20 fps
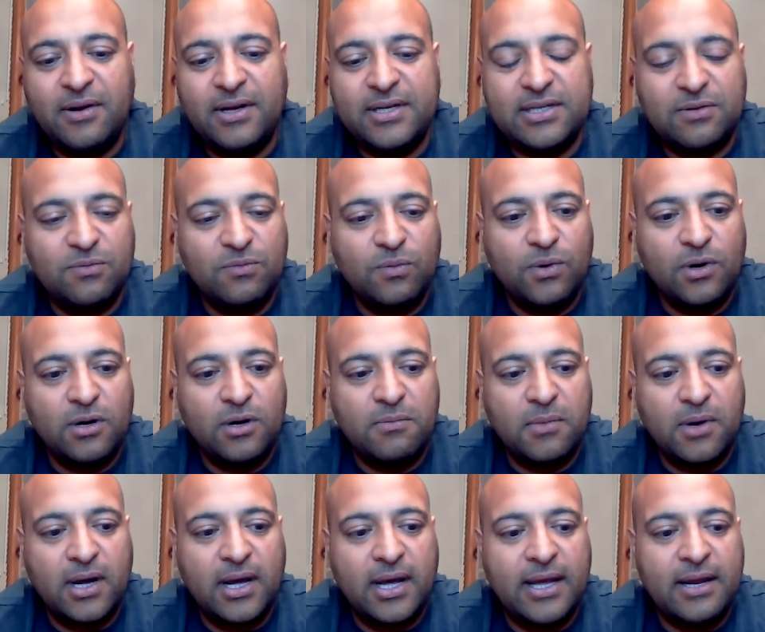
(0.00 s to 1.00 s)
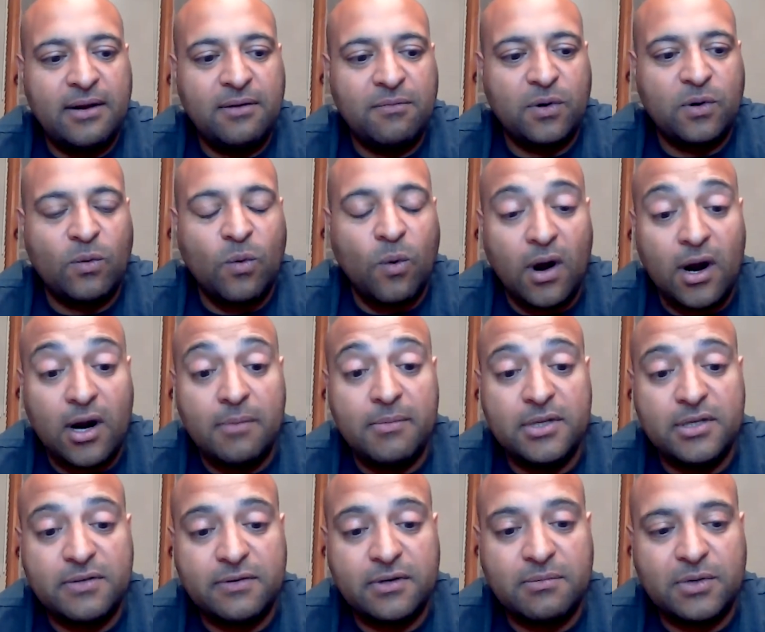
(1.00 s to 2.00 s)
I said, what are my
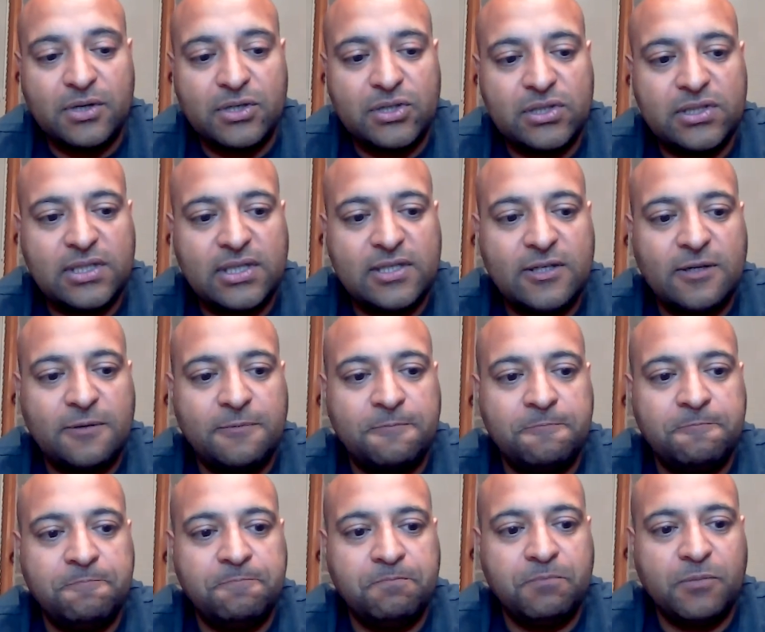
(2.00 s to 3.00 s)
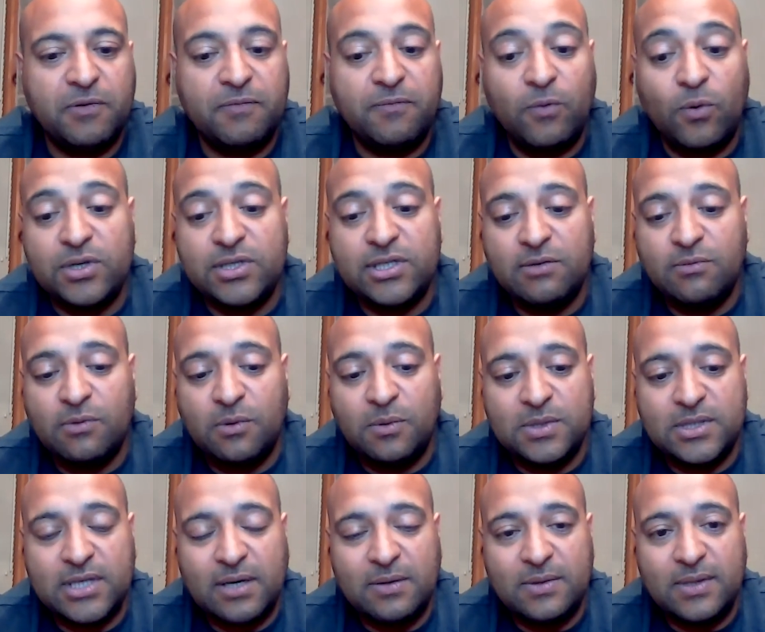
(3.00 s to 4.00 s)
requirements for the immersion system before seeing what
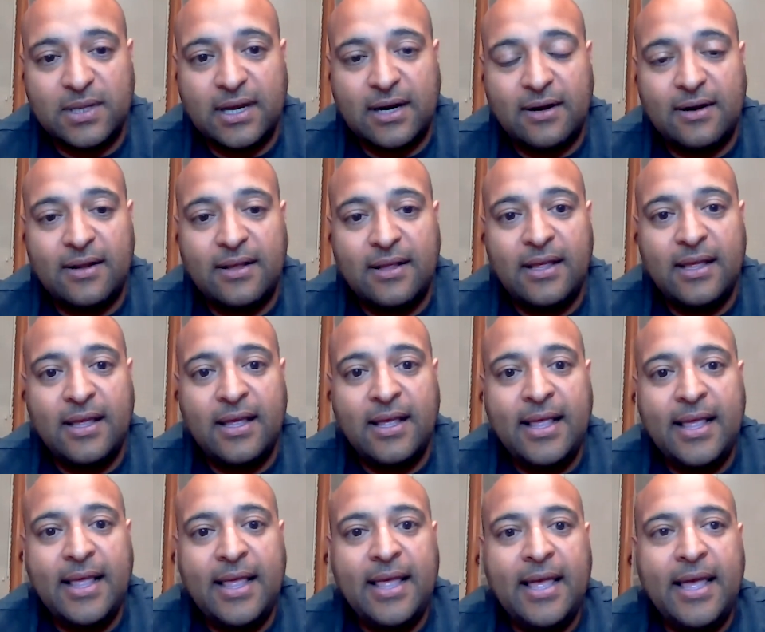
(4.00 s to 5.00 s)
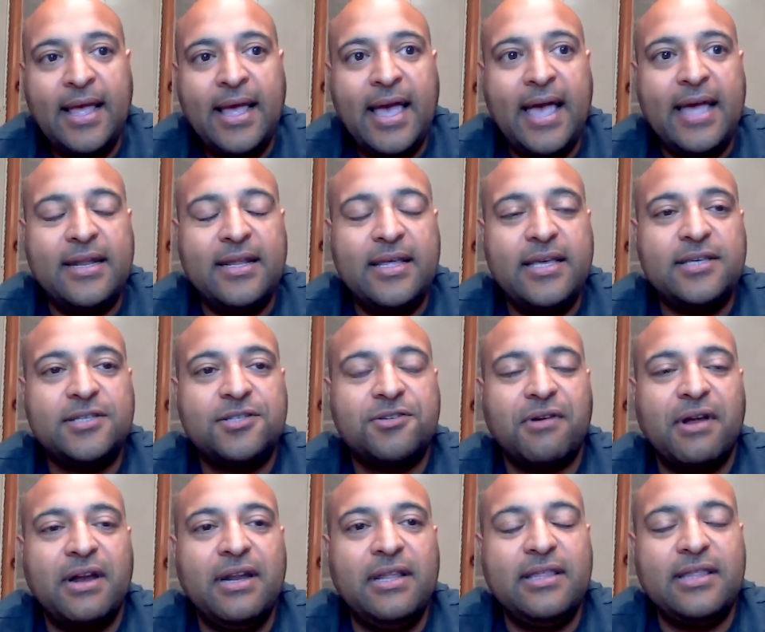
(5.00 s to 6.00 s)
was out there? And is
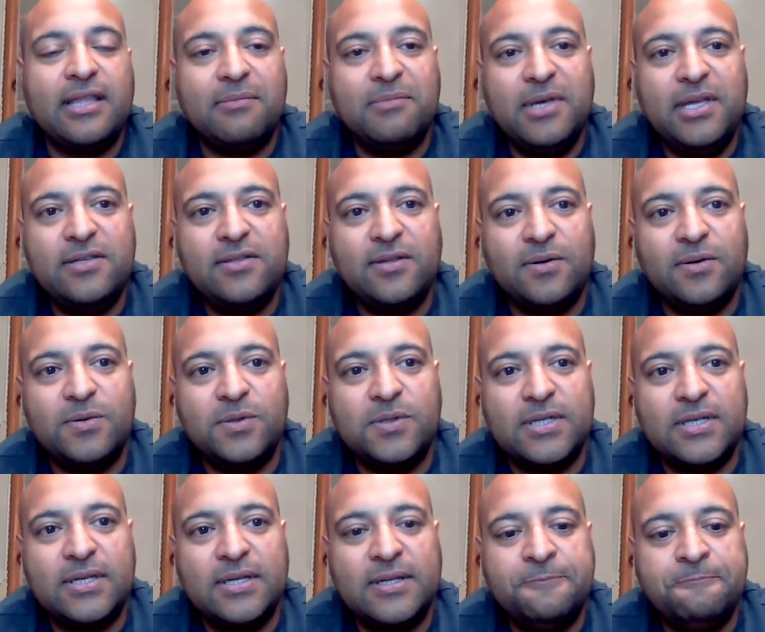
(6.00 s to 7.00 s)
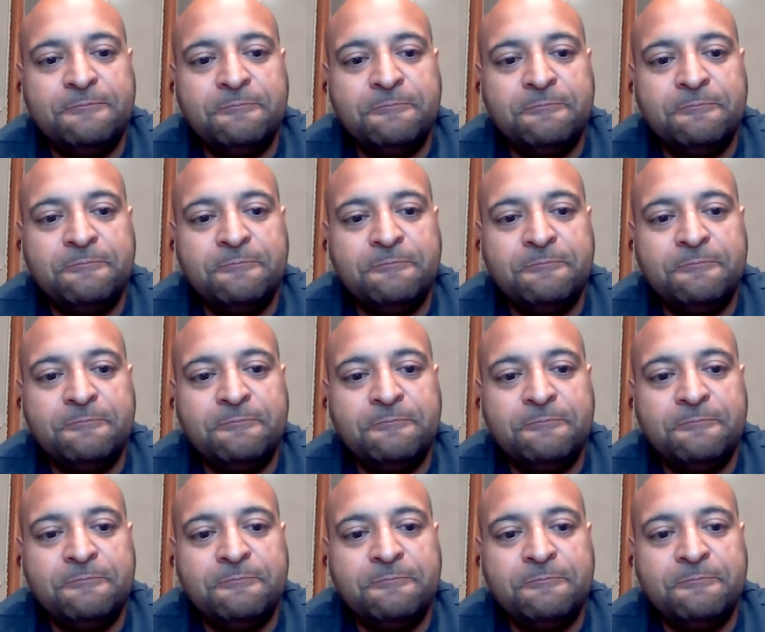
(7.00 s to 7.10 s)
there anything that meets those?